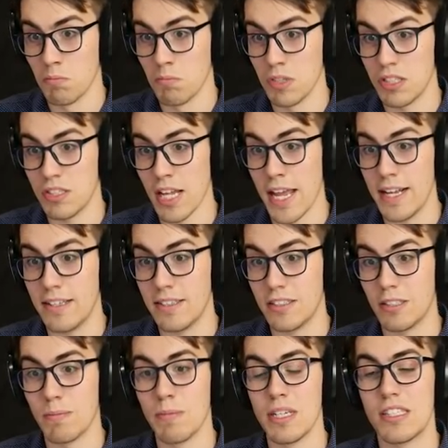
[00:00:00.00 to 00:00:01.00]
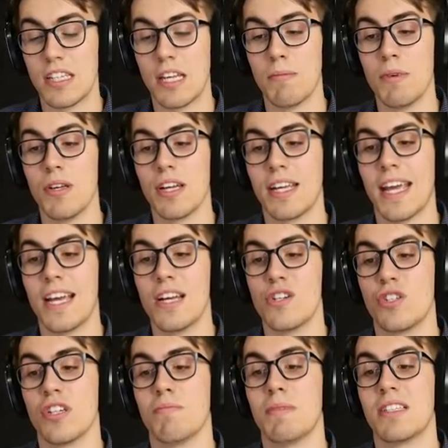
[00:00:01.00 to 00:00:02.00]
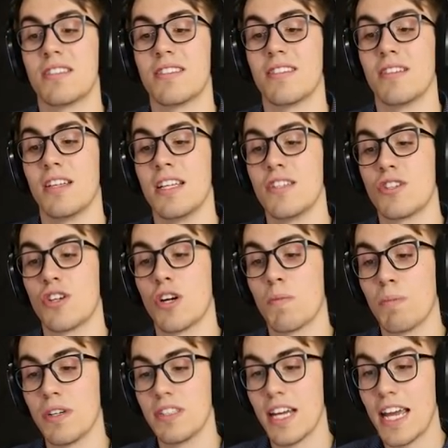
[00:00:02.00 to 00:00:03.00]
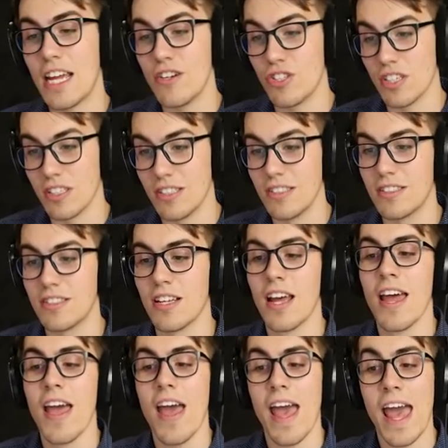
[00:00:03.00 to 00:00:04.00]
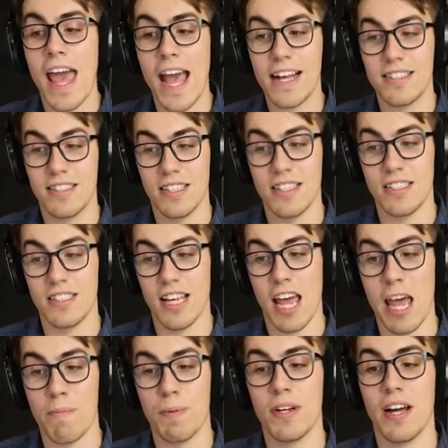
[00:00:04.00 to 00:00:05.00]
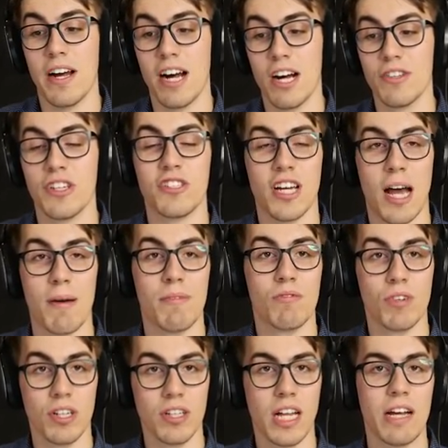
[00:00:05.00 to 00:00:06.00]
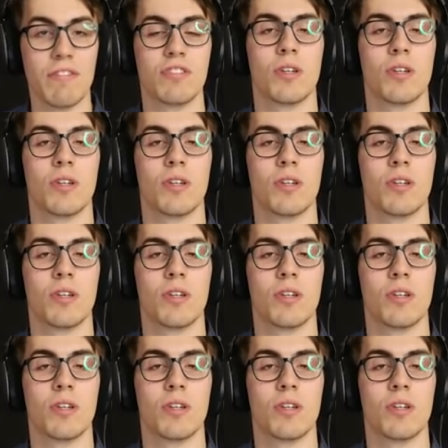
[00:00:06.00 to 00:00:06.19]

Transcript: Mistakes, miscommunication, misinterpretations, accidents happen all the time in real life.